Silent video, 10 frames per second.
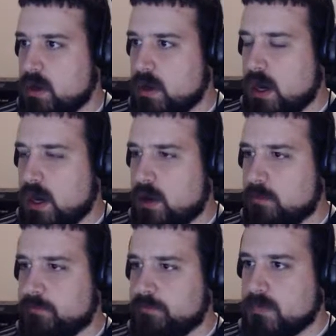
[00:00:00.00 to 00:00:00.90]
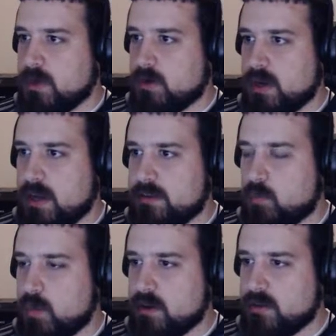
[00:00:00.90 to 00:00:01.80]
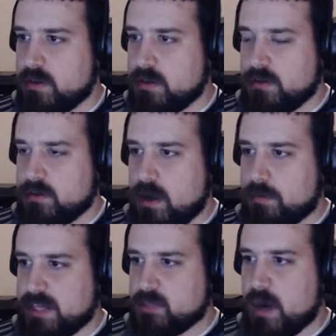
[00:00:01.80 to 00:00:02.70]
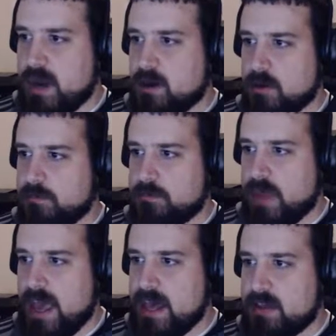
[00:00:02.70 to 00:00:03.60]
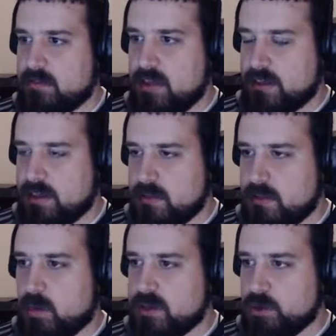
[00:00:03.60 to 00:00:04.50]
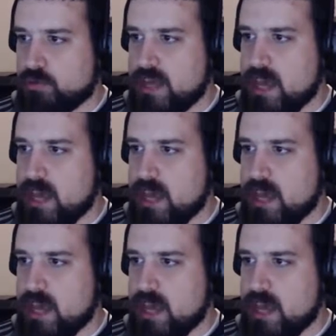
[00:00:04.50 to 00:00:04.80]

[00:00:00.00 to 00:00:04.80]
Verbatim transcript: um, oh god, the weird uh, complex wire pad thing. One, two, three,